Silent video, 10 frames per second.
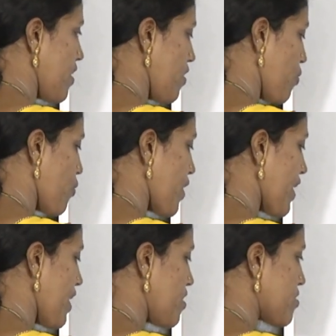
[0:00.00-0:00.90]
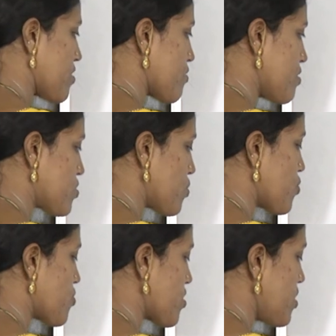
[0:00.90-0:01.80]
OA is equal to
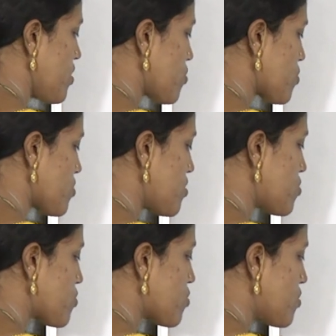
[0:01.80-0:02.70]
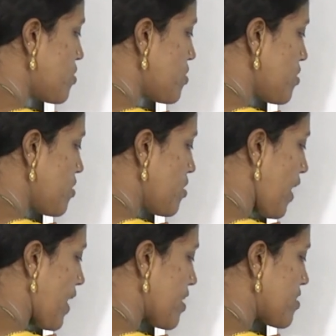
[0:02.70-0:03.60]
OC. So these 2
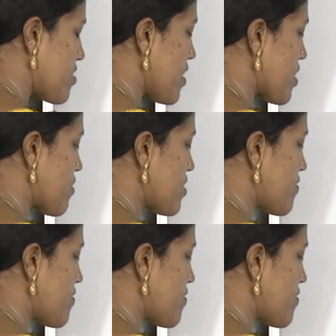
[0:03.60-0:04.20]
angles are equal.